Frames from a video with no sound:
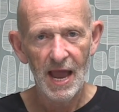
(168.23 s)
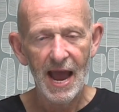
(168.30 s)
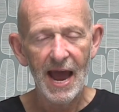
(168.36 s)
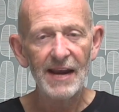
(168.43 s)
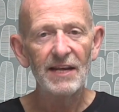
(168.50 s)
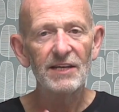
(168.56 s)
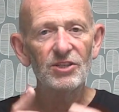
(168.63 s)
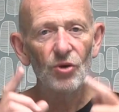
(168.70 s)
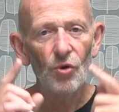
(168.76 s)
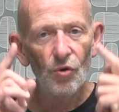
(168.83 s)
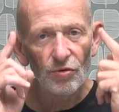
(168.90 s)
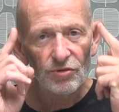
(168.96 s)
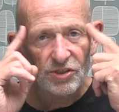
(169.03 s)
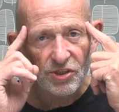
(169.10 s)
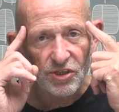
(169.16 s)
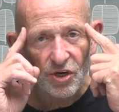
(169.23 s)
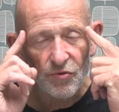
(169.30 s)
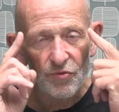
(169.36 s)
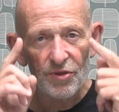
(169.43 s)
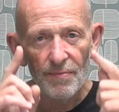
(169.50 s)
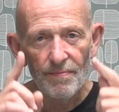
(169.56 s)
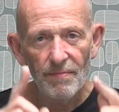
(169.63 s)
And it's all to do
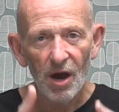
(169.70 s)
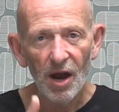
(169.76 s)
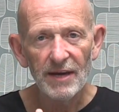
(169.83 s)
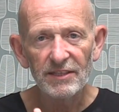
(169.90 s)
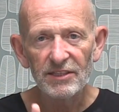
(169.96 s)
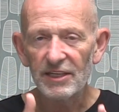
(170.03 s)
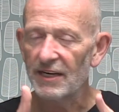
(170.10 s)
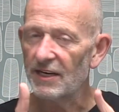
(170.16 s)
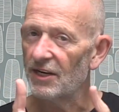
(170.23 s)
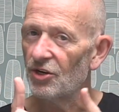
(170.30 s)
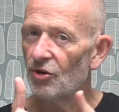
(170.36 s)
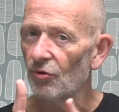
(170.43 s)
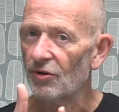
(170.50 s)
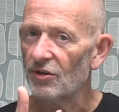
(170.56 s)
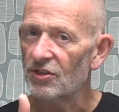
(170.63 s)
with the mindset and your